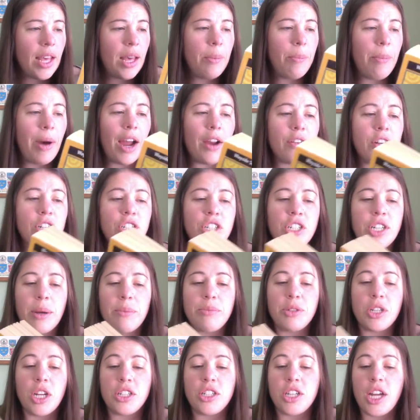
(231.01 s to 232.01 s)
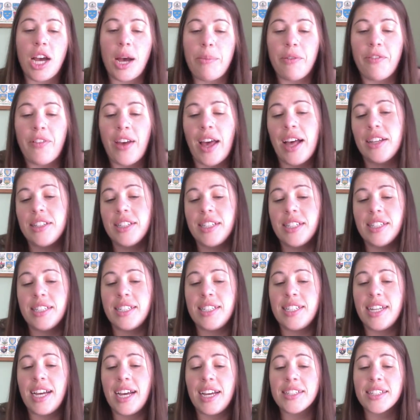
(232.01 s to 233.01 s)
Byron jumped on top of
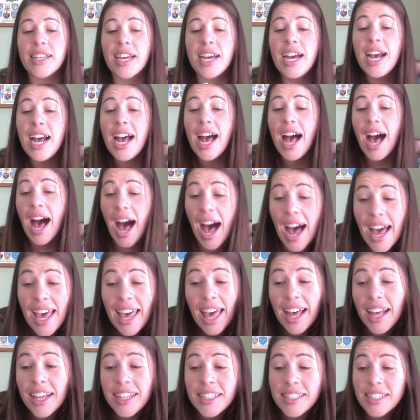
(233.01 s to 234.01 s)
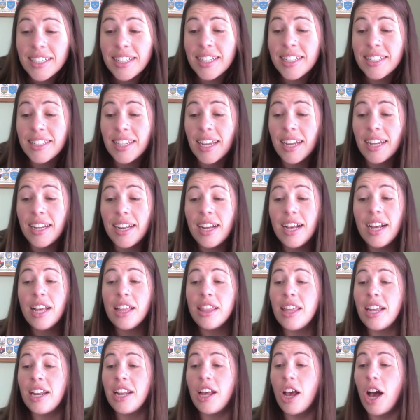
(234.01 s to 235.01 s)
Allison's desk. Hi, Allison, he said.
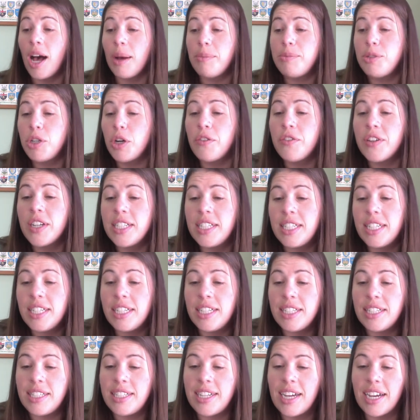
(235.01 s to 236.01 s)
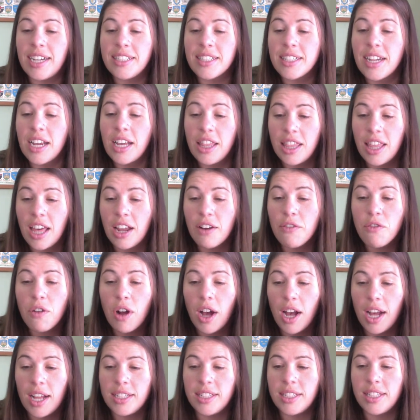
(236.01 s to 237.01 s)
Then he hopped over to Dee Dee's desk, then
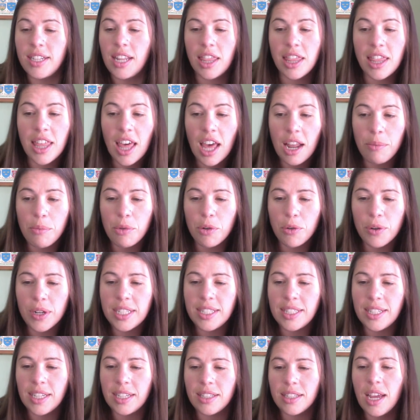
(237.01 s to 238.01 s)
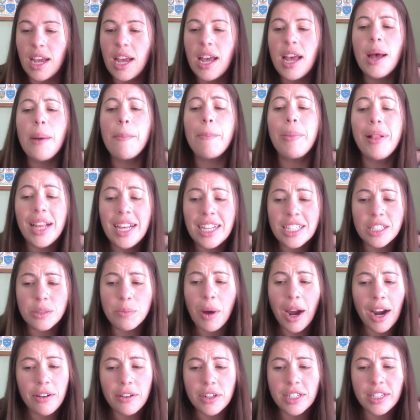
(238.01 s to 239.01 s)
Ron's, then Maurice's. Please,
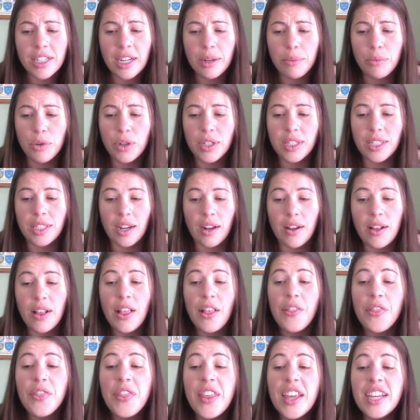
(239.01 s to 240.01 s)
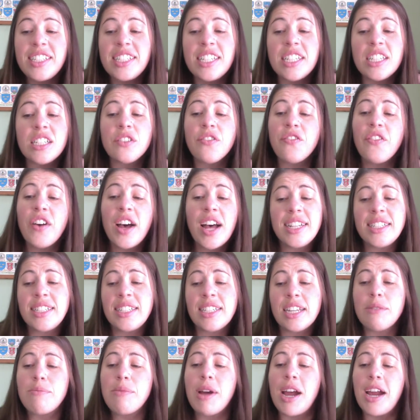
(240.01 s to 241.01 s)
Myron, said Marisa. This is fun,
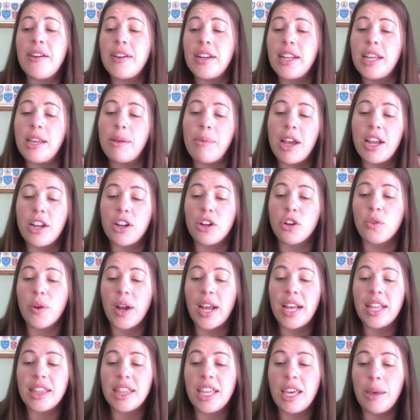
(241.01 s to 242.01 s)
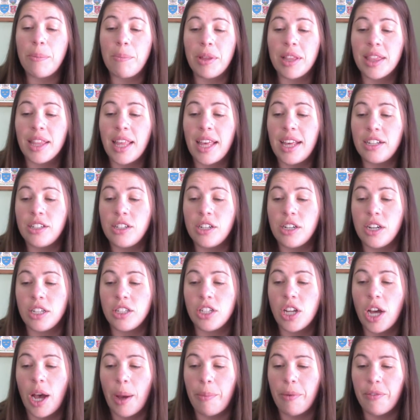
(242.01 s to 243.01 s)
said Myron. He made a great leap and landed on
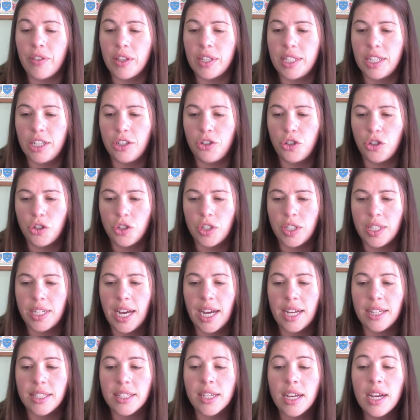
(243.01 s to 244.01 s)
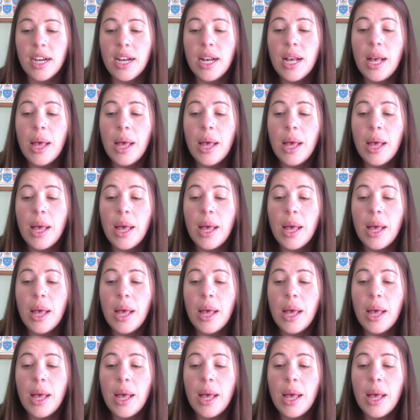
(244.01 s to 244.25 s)
top of the teacher's desk.